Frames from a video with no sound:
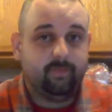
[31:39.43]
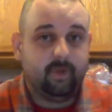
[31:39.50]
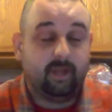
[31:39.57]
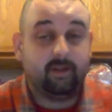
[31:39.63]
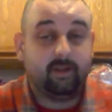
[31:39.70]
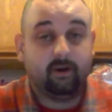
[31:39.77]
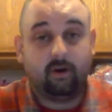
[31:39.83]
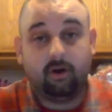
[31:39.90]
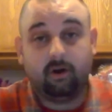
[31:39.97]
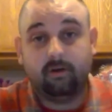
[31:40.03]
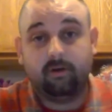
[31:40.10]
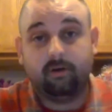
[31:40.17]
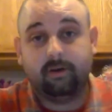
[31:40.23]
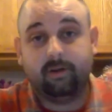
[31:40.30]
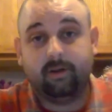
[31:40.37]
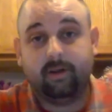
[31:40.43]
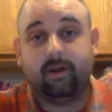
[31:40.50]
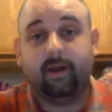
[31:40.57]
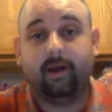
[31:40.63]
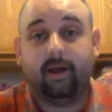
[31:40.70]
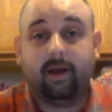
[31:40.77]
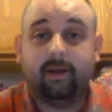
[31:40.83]
And there are,
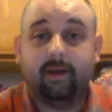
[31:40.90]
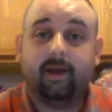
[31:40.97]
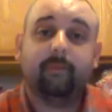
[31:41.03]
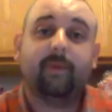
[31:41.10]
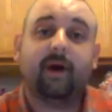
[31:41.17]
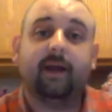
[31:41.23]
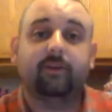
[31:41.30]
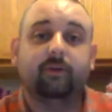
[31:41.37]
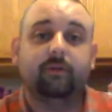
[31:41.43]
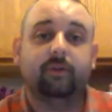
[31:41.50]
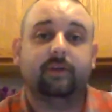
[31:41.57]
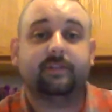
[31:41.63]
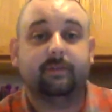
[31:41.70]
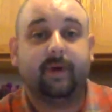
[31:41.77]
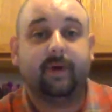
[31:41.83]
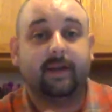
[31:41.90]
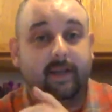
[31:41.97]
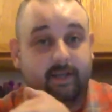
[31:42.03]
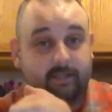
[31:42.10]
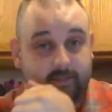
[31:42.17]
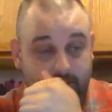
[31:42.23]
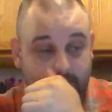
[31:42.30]
and I might do this in my
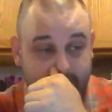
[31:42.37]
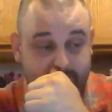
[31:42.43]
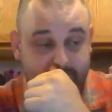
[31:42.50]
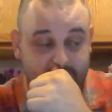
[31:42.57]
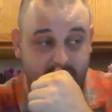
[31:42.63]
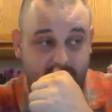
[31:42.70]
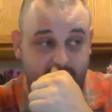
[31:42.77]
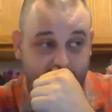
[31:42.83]
next live show,